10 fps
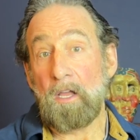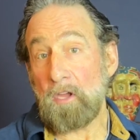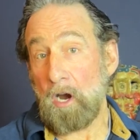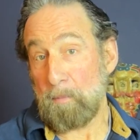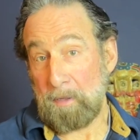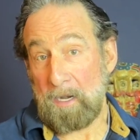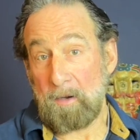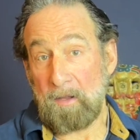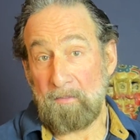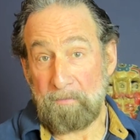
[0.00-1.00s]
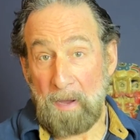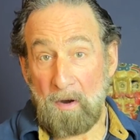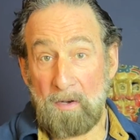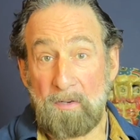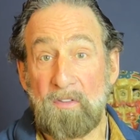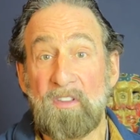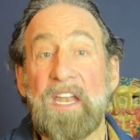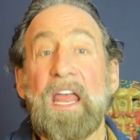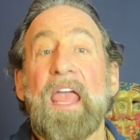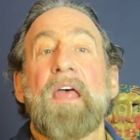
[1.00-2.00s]
There are plenty of marriages
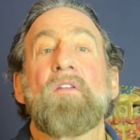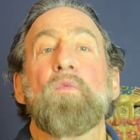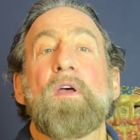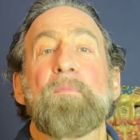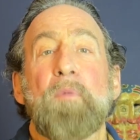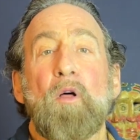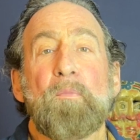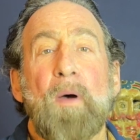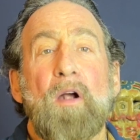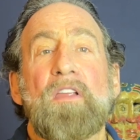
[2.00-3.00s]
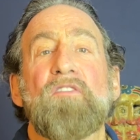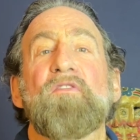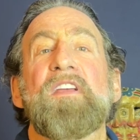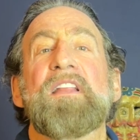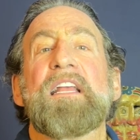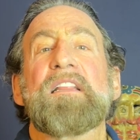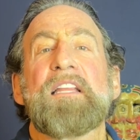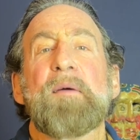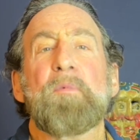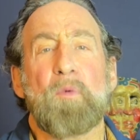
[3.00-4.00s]
that end with both parties feeling
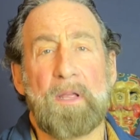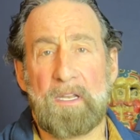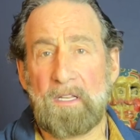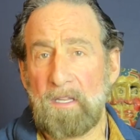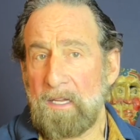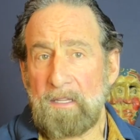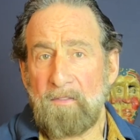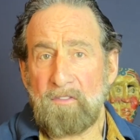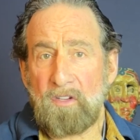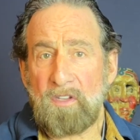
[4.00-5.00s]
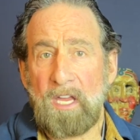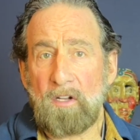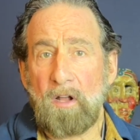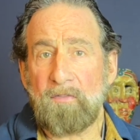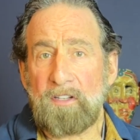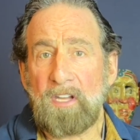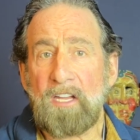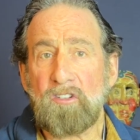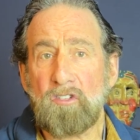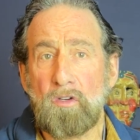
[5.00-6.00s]
liberated, like they've just taken off a
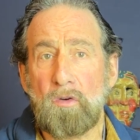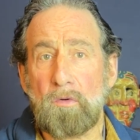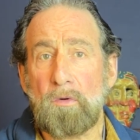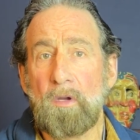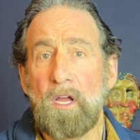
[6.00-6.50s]
tight shoe.